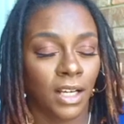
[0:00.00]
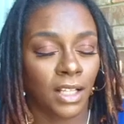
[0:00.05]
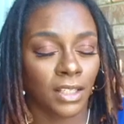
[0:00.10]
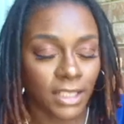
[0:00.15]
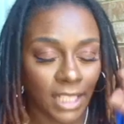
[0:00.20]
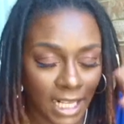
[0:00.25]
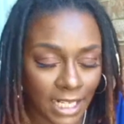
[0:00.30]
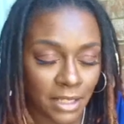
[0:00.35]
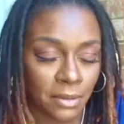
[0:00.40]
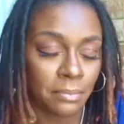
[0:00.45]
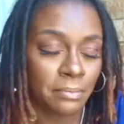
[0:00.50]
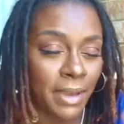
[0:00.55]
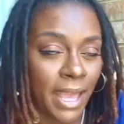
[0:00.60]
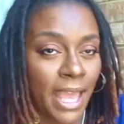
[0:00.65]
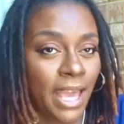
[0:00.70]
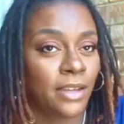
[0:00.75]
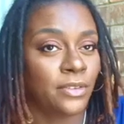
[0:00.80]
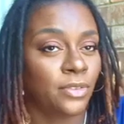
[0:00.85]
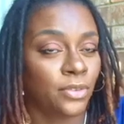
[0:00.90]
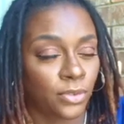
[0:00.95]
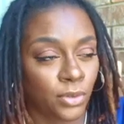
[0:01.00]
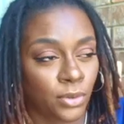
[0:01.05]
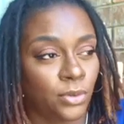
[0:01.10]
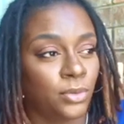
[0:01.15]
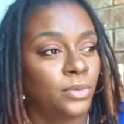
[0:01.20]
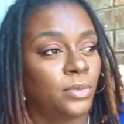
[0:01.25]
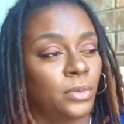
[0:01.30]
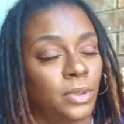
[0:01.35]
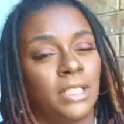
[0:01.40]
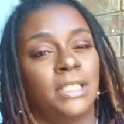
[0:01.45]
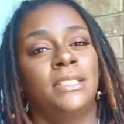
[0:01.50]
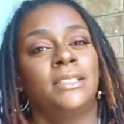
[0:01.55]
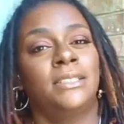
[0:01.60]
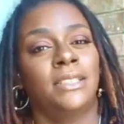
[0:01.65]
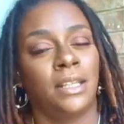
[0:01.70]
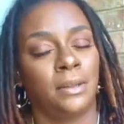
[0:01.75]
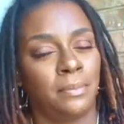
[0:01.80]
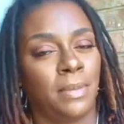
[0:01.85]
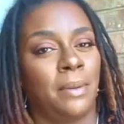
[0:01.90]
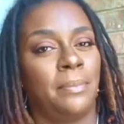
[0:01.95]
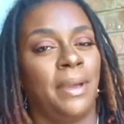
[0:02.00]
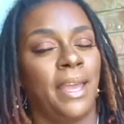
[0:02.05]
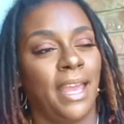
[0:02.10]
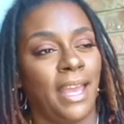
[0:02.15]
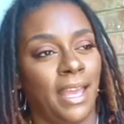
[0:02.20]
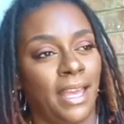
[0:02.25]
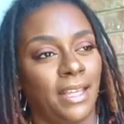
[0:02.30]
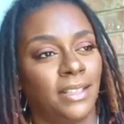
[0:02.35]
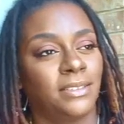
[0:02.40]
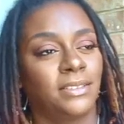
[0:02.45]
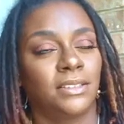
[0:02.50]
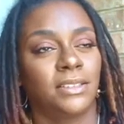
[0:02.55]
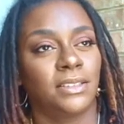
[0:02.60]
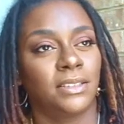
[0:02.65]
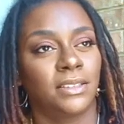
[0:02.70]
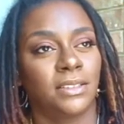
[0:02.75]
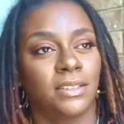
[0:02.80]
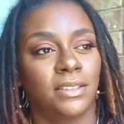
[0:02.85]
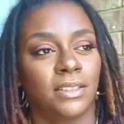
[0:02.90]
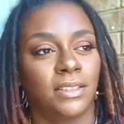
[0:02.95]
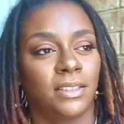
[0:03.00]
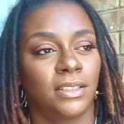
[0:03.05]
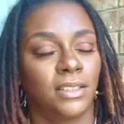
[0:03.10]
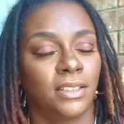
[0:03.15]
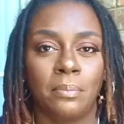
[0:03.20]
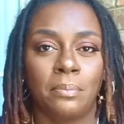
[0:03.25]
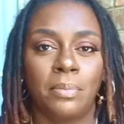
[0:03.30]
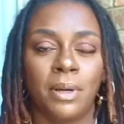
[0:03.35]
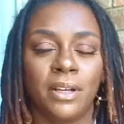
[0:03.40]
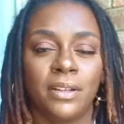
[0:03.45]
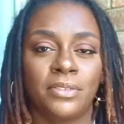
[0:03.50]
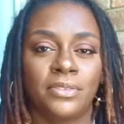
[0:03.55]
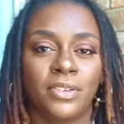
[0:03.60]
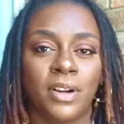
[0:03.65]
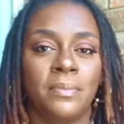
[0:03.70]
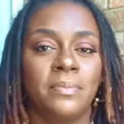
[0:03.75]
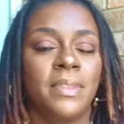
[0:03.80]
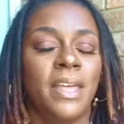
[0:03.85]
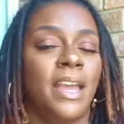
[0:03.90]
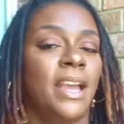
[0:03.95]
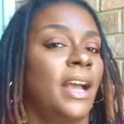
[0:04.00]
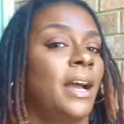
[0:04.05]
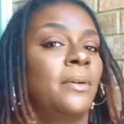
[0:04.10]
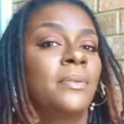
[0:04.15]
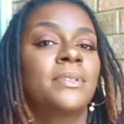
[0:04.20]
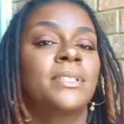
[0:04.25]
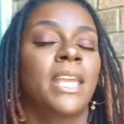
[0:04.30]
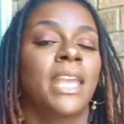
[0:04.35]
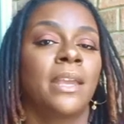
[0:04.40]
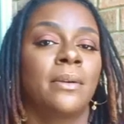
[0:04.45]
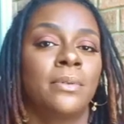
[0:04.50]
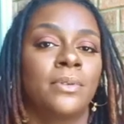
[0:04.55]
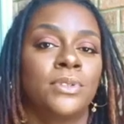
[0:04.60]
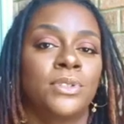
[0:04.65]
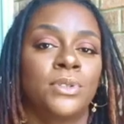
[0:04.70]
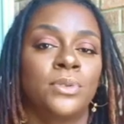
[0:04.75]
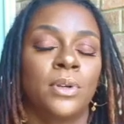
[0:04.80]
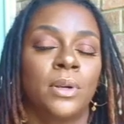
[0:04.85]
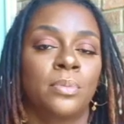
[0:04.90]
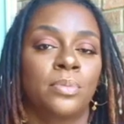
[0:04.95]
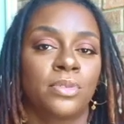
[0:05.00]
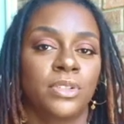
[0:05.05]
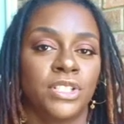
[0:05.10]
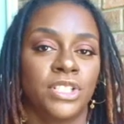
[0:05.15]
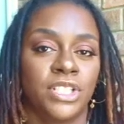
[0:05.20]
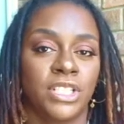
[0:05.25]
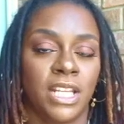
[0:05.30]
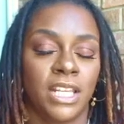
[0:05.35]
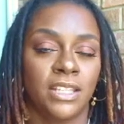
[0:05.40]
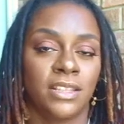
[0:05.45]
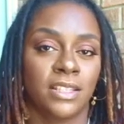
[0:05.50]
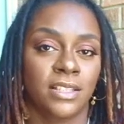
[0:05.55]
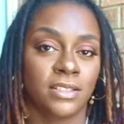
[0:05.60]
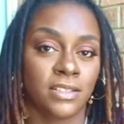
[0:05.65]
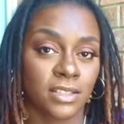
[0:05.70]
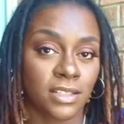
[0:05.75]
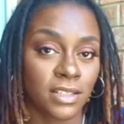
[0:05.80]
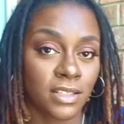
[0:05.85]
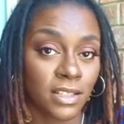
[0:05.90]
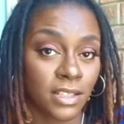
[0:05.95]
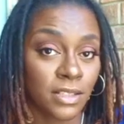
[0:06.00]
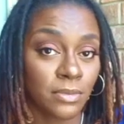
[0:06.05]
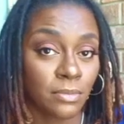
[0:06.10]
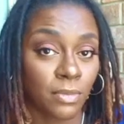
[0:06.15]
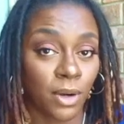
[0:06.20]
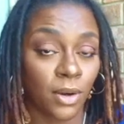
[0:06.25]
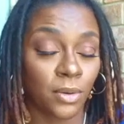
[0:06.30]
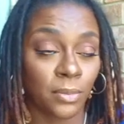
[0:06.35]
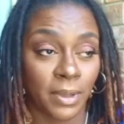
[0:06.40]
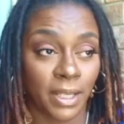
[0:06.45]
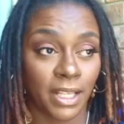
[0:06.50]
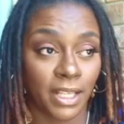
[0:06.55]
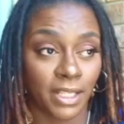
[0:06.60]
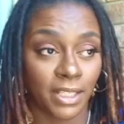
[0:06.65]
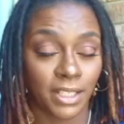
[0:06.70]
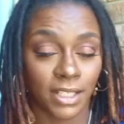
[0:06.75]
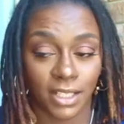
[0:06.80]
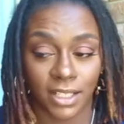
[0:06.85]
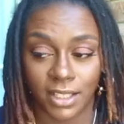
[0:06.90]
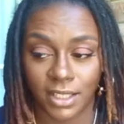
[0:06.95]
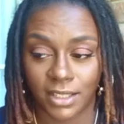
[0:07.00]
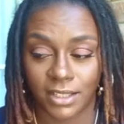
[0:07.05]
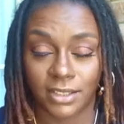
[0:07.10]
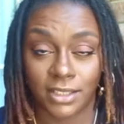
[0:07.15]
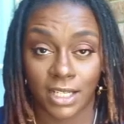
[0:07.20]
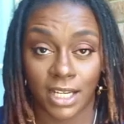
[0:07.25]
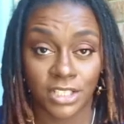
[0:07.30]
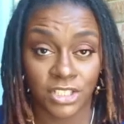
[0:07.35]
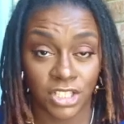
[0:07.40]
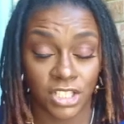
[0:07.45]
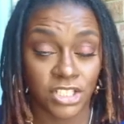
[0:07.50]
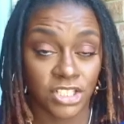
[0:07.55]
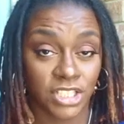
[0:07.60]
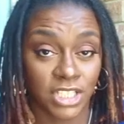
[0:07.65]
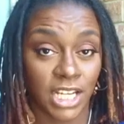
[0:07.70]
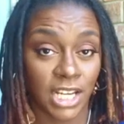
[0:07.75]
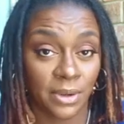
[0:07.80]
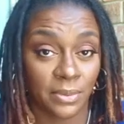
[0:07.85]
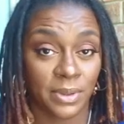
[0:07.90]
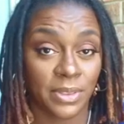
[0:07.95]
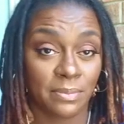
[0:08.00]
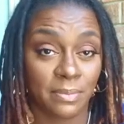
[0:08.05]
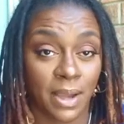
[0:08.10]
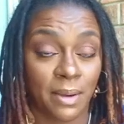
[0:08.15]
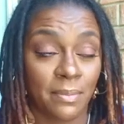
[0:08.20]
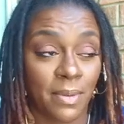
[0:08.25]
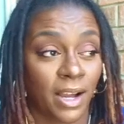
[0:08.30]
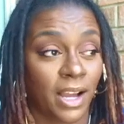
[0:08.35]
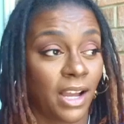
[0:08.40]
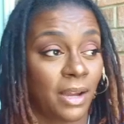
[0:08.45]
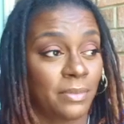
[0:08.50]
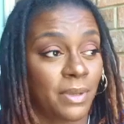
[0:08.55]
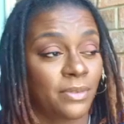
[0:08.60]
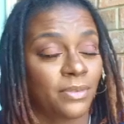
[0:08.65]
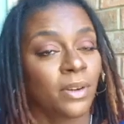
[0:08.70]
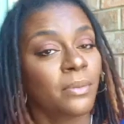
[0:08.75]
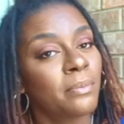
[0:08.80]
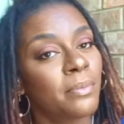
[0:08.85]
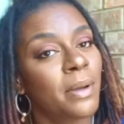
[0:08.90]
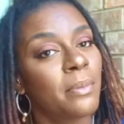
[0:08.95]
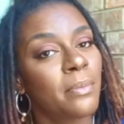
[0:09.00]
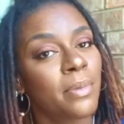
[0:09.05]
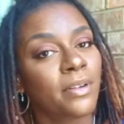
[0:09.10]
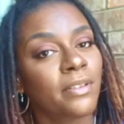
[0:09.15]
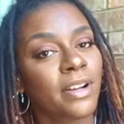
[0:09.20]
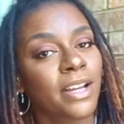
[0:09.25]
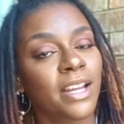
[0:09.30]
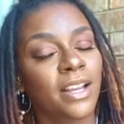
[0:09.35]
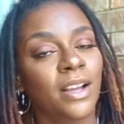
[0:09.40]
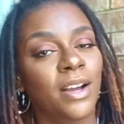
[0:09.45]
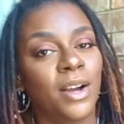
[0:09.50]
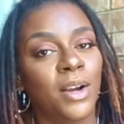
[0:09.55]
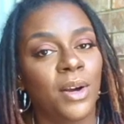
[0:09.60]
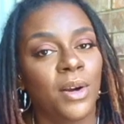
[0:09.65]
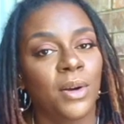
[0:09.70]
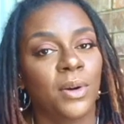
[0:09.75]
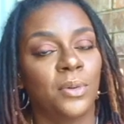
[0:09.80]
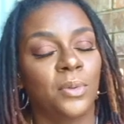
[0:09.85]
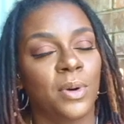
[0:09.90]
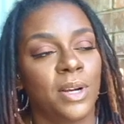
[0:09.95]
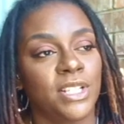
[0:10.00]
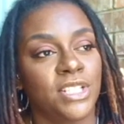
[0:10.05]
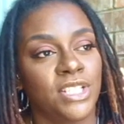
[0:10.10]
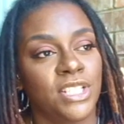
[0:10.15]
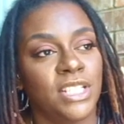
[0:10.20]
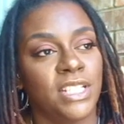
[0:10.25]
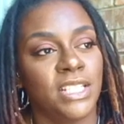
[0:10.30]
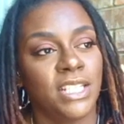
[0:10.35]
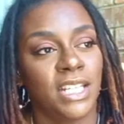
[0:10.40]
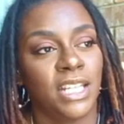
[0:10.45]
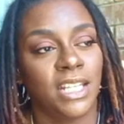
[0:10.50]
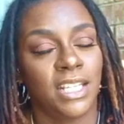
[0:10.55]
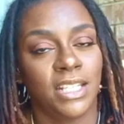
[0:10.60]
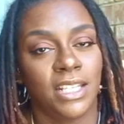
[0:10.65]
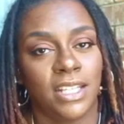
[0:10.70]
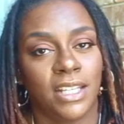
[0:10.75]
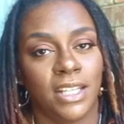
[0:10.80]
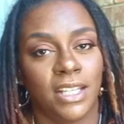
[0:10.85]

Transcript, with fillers: A lot of bad fruit was in my past but from that, I was able to appreciate this good moment that I just shared with my mom and remembering what she did